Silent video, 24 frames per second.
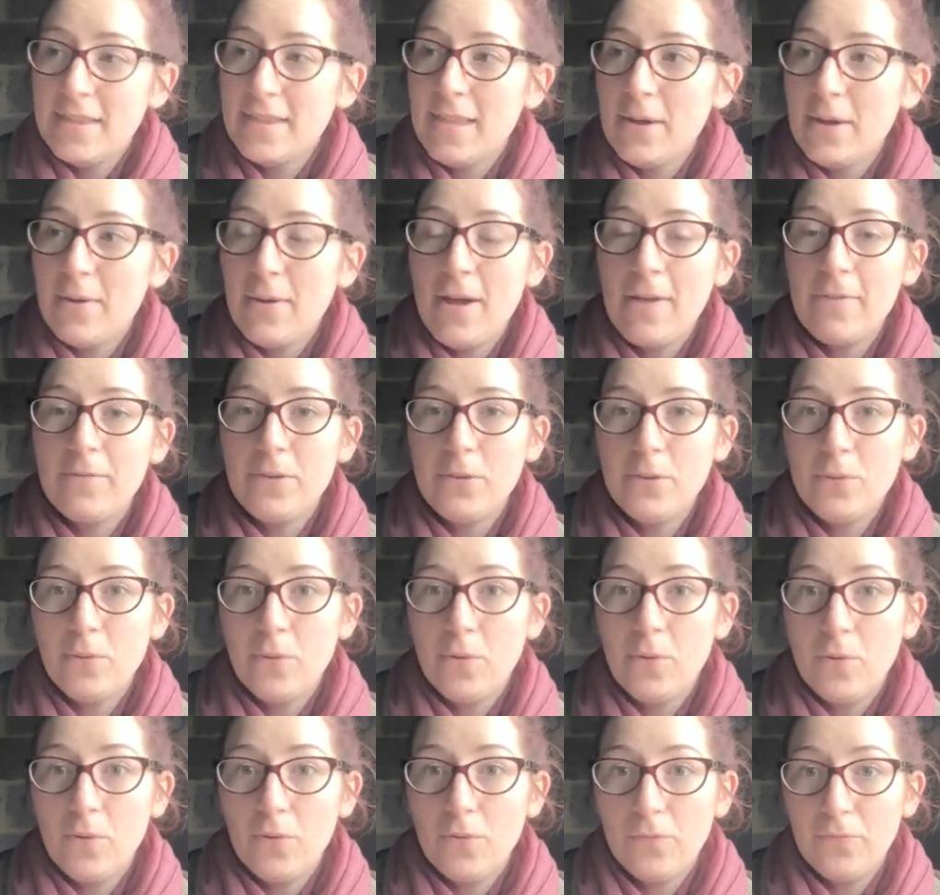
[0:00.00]
They'll have
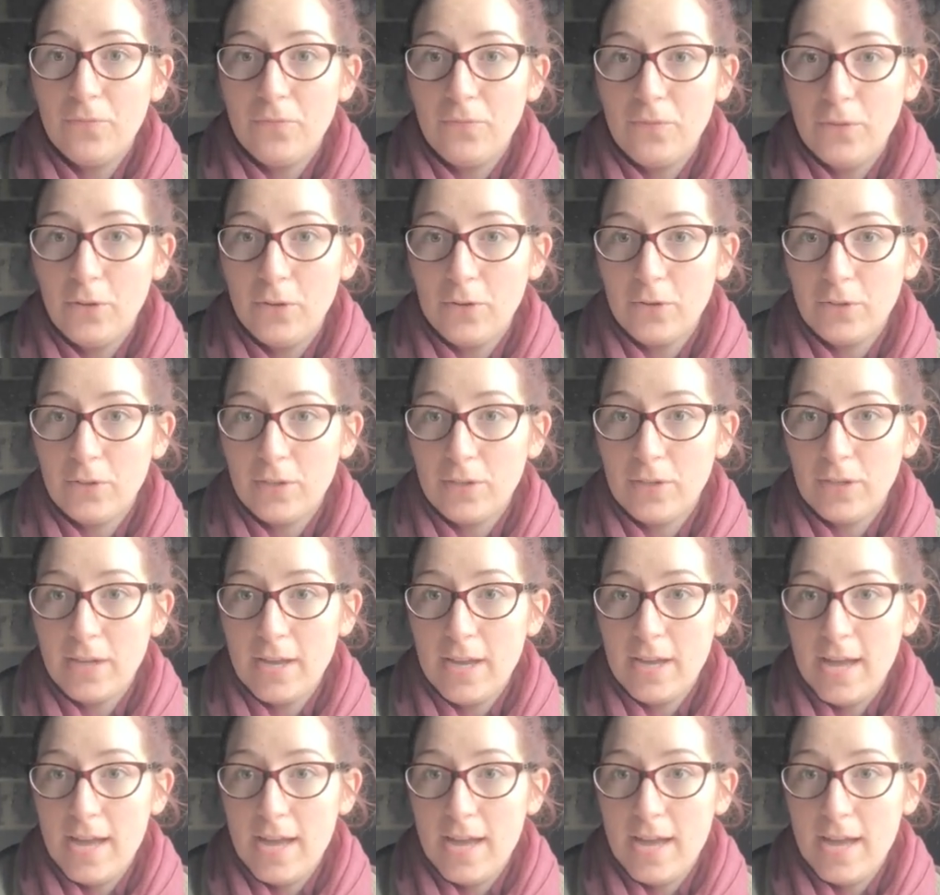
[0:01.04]
your flock